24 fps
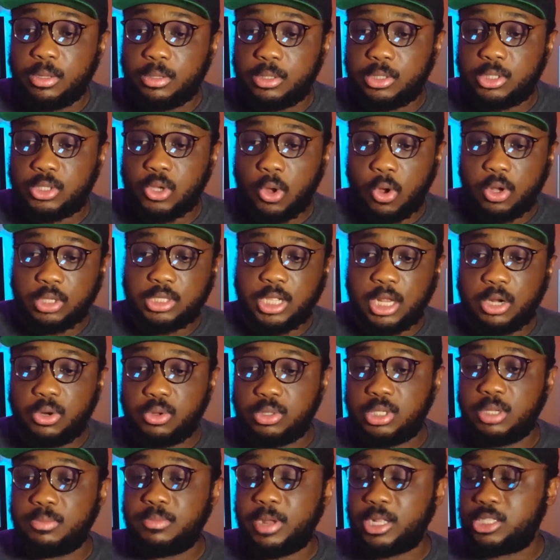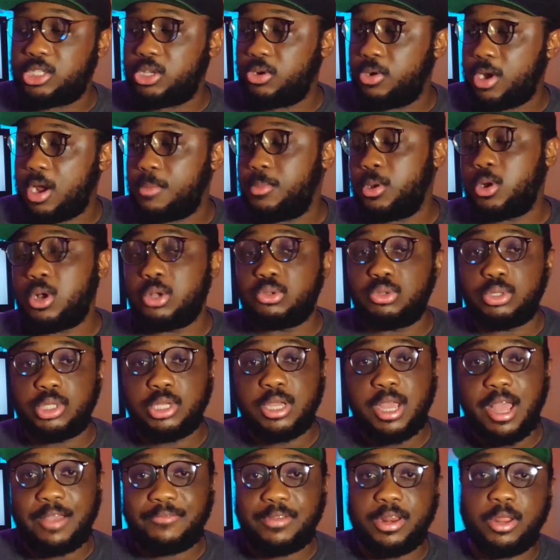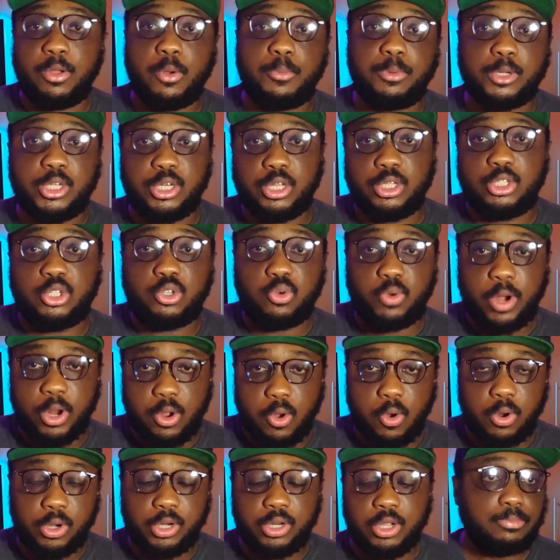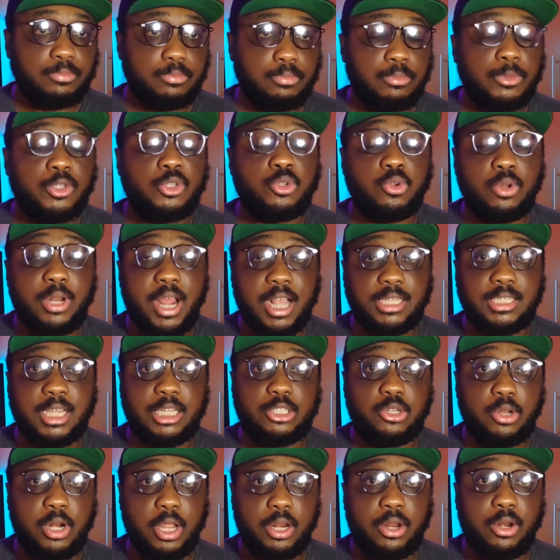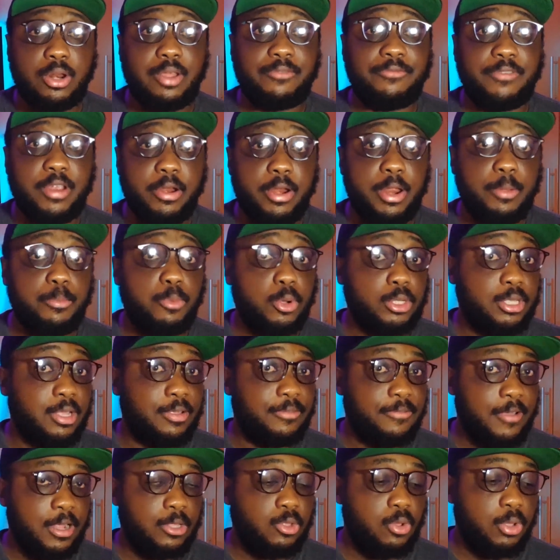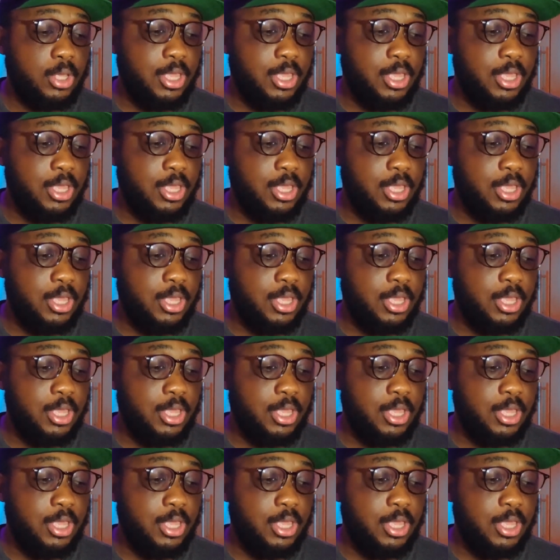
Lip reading: songs and losing material because you didn't have any opportunity to record. So that's actually another very important factor